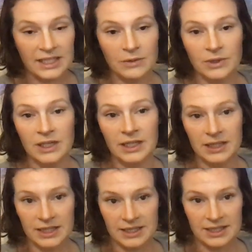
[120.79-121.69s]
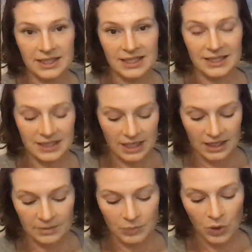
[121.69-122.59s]
like we're at this this
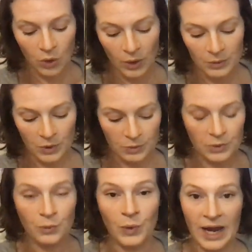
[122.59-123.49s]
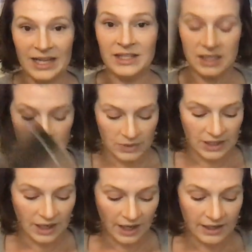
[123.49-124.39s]
uh, point where we're ready to be
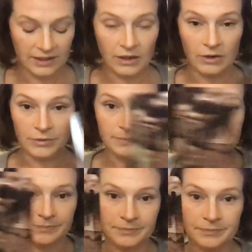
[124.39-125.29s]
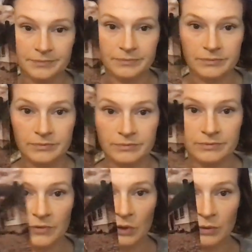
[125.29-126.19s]
guided home,
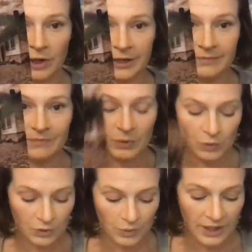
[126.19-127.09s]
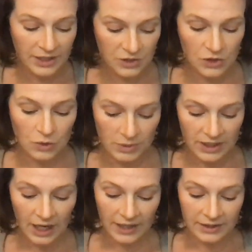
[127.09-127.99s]
right? We're ready to be
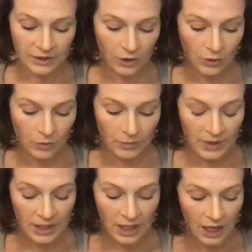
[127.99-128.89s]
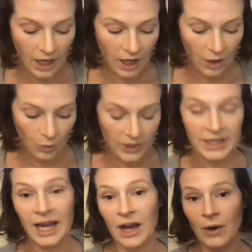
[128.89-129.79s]
guided home uh, we
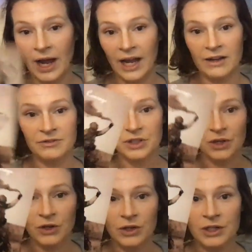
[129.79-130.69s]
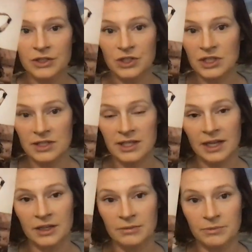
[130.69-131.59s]
now have the courage to
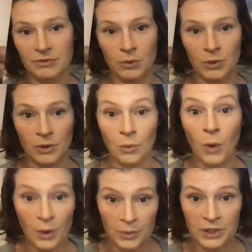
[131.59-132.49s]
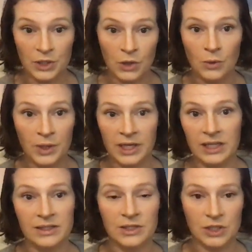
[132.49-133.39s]
stand up for what we know we
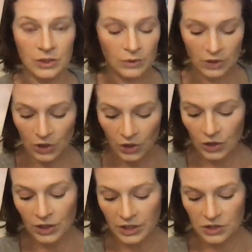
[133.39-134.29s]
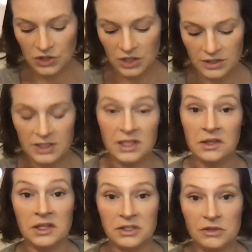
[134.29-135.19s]
need to do and the courage to see
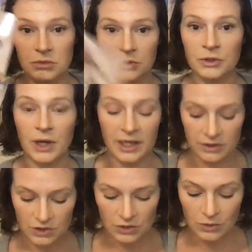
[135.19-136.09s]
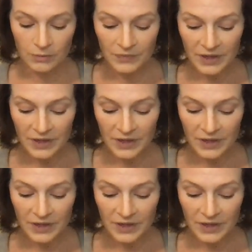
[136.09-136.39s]
this through and to